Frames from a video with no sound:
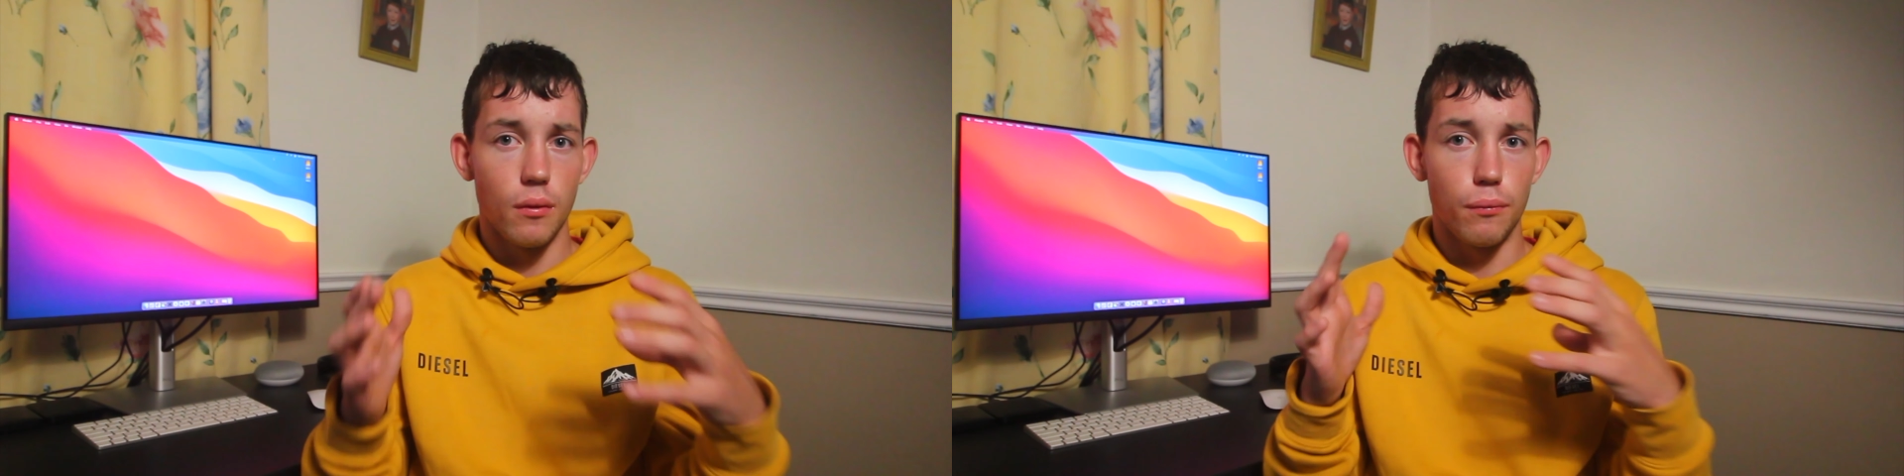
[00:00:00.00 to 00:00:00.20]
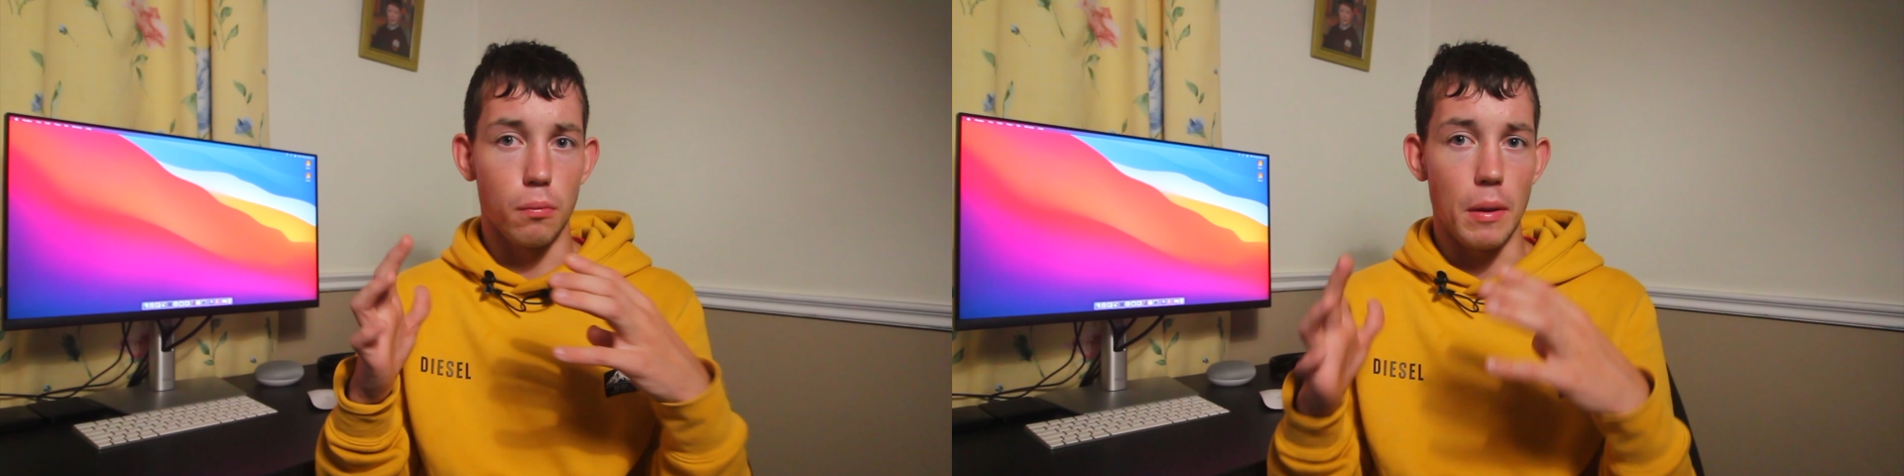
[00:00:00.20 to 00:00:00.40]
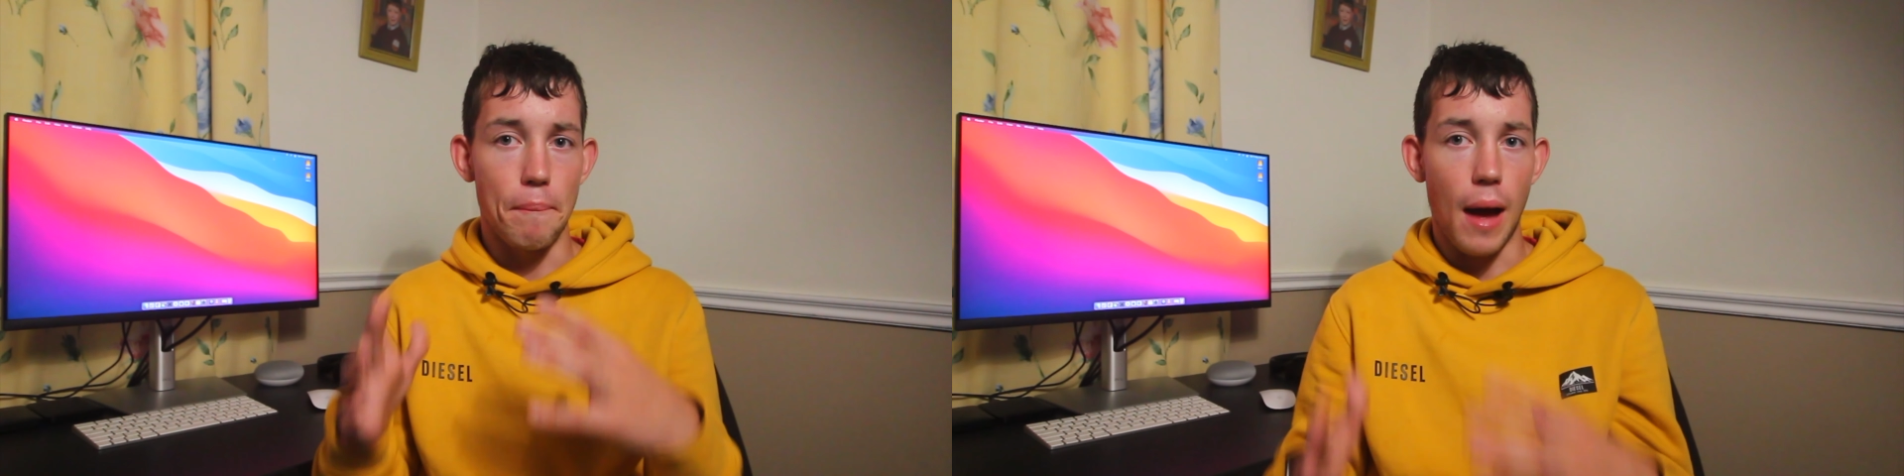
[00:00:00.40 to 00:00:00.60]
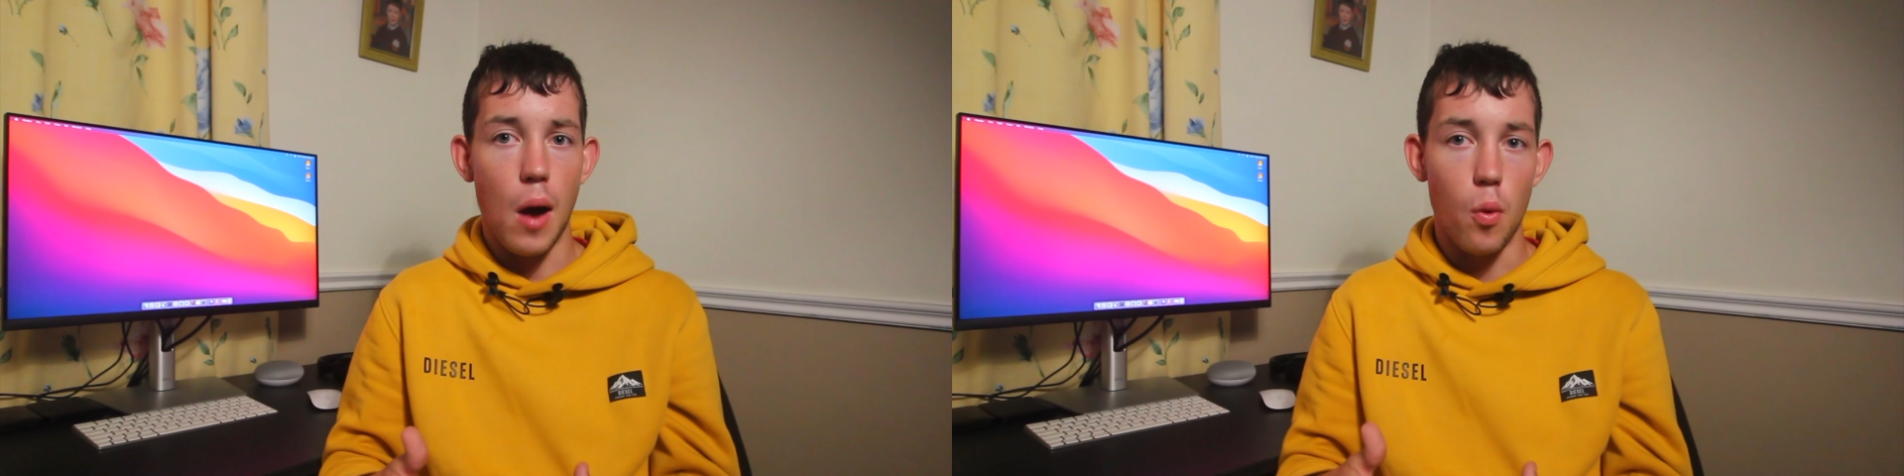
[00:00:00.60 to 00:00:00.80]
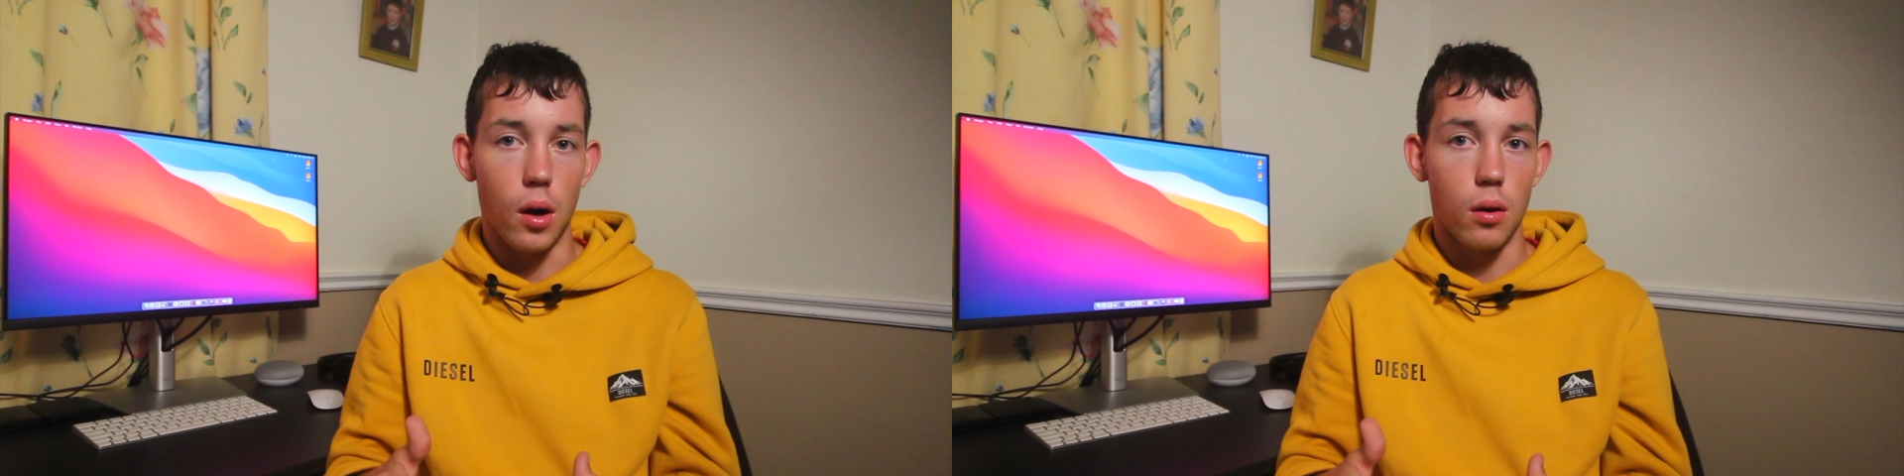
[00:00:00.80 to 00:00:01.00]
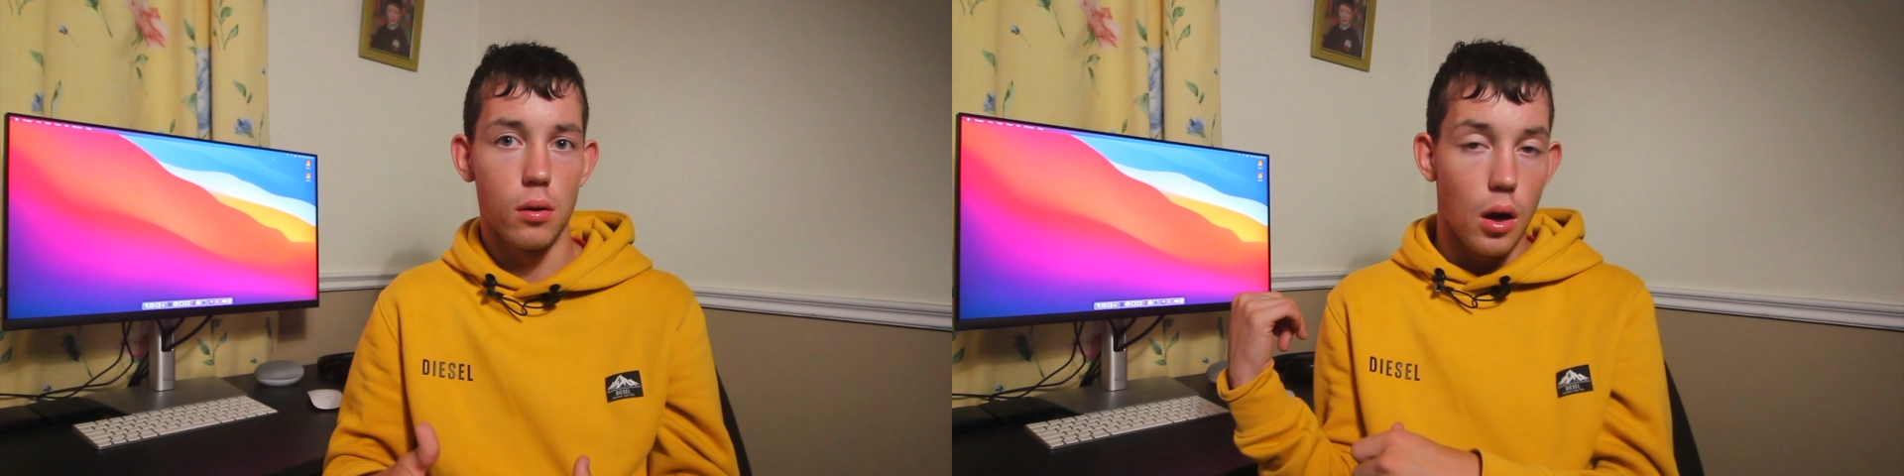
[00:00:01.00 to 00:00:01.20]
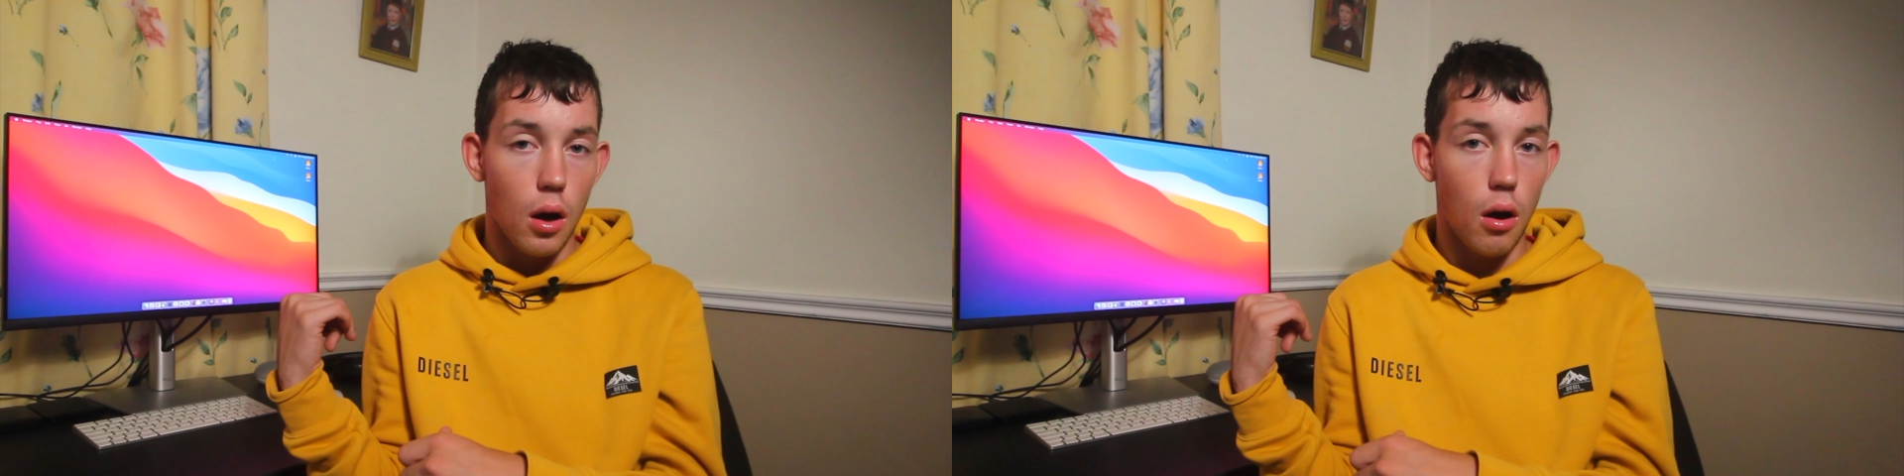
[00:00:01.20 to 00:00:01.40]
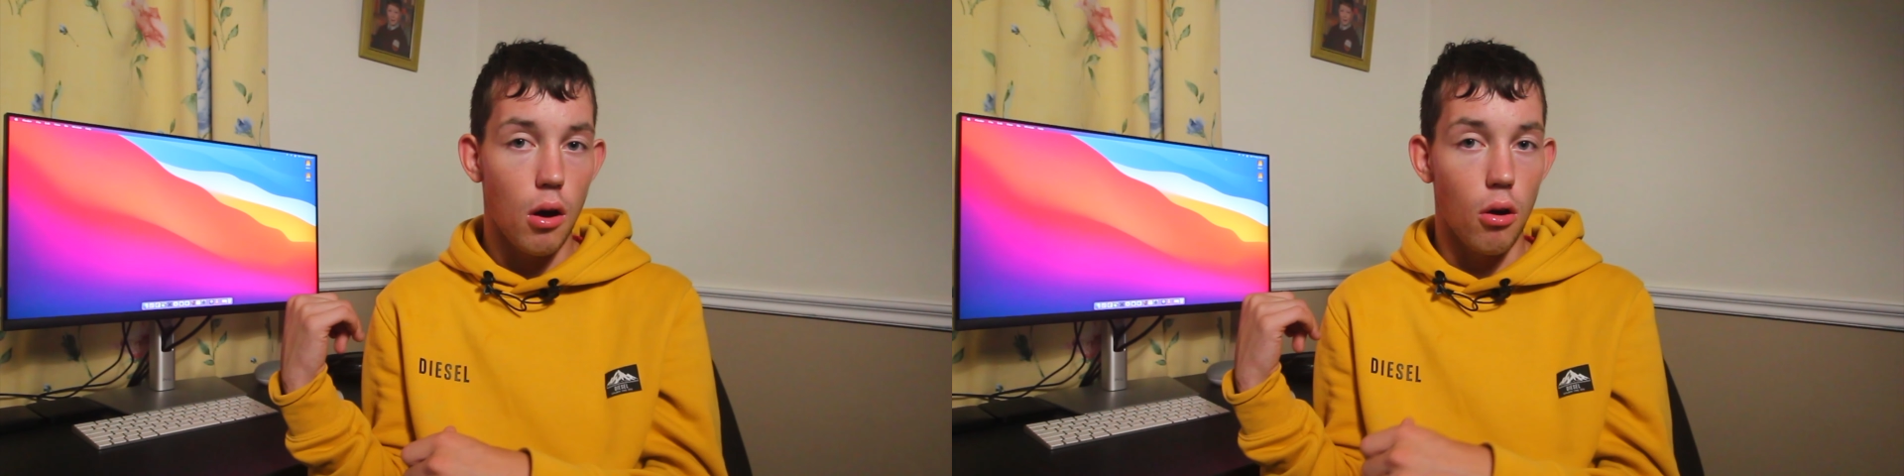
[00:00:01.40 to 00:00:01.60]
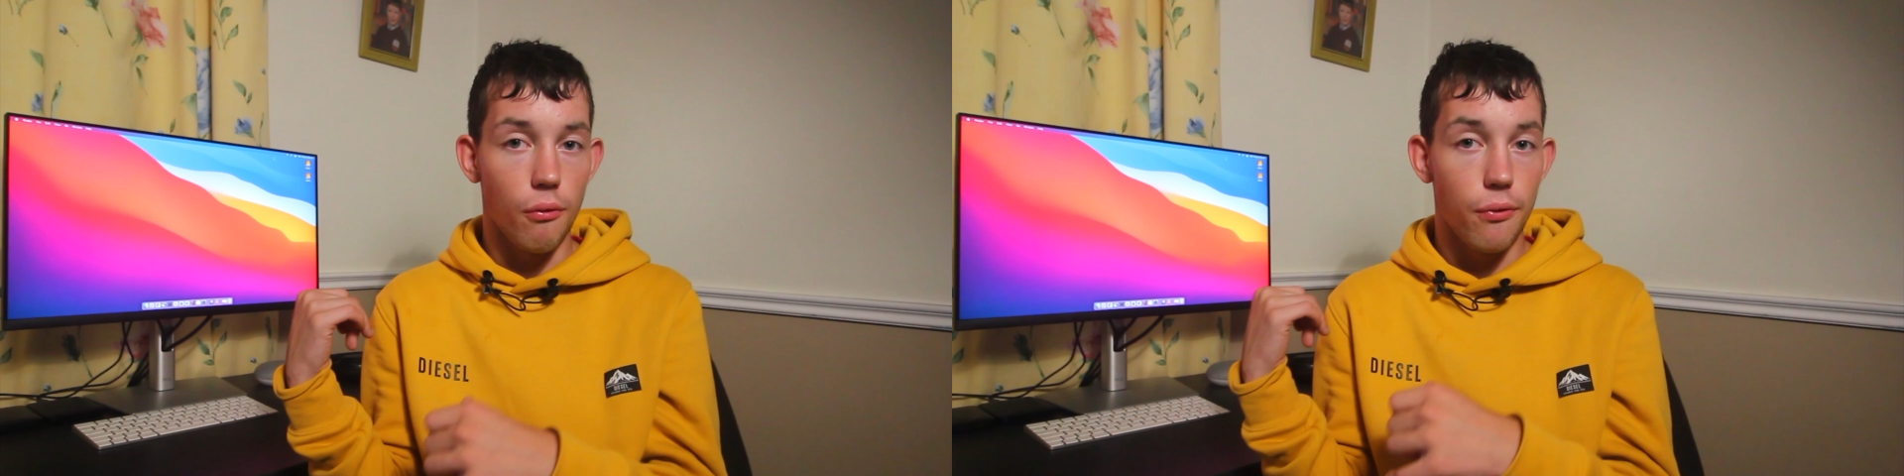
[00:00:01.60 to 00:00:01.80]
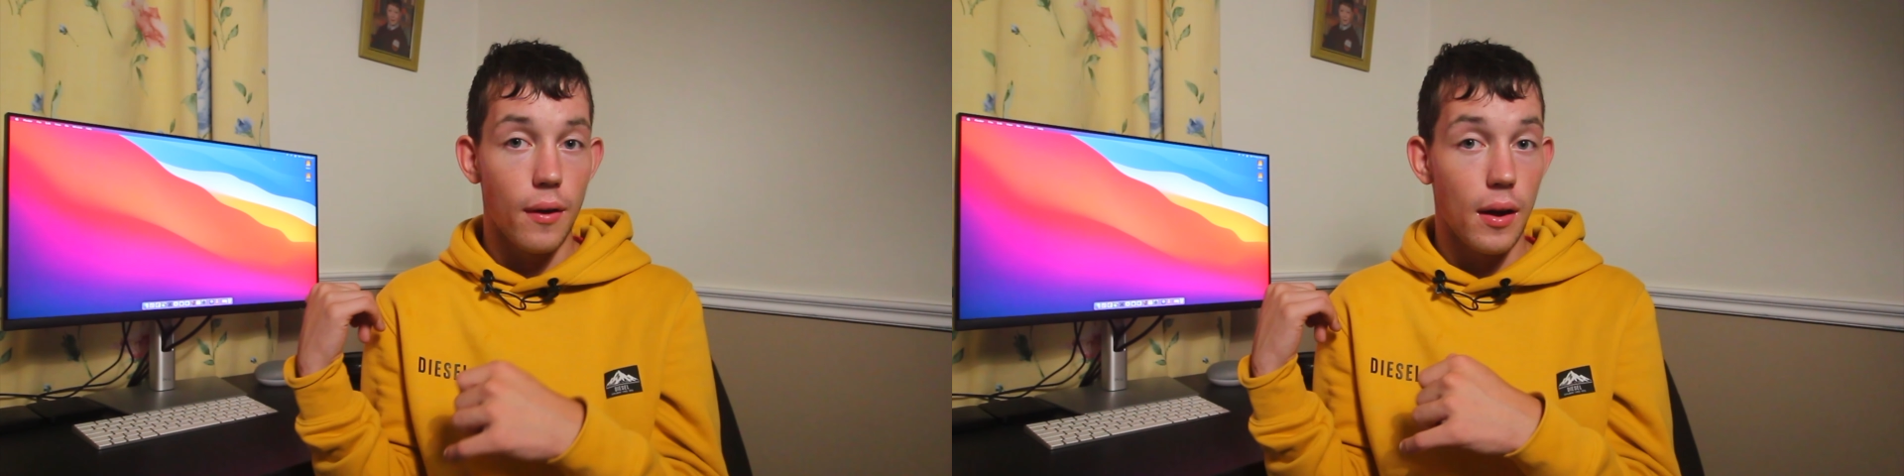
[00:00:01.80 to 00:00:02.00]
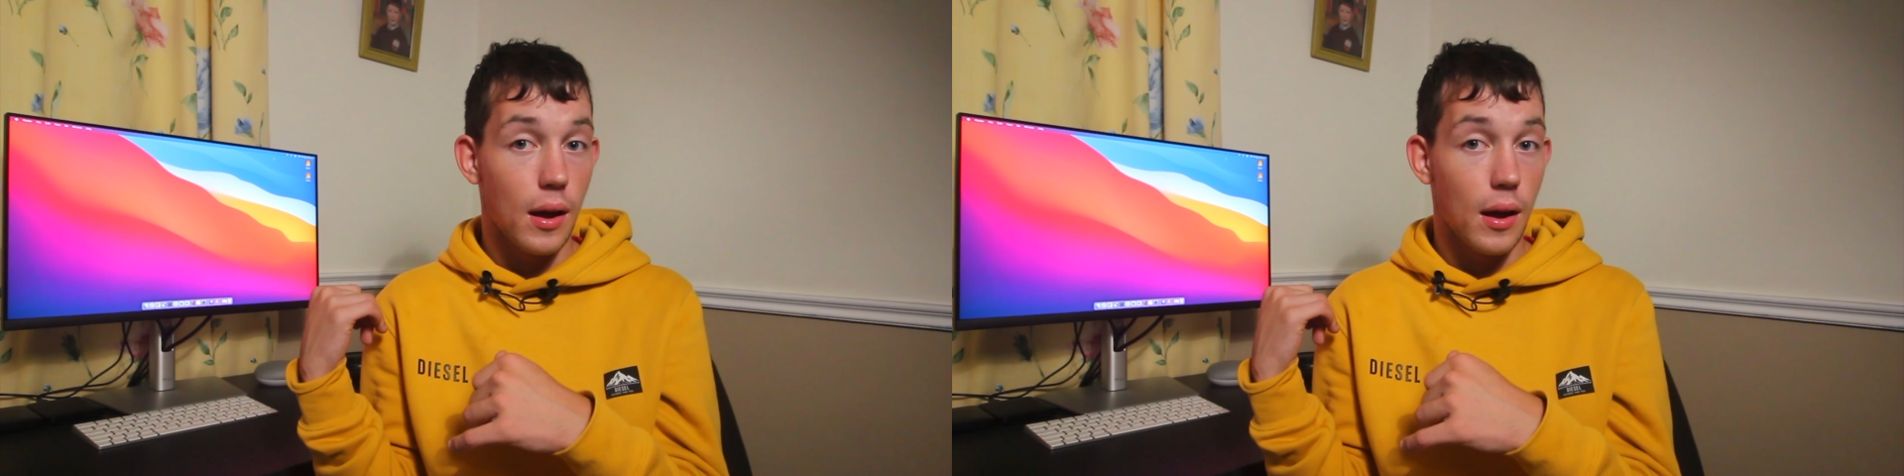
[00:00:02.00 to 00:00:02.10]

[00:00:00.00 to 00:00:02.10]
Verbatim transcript: from the power of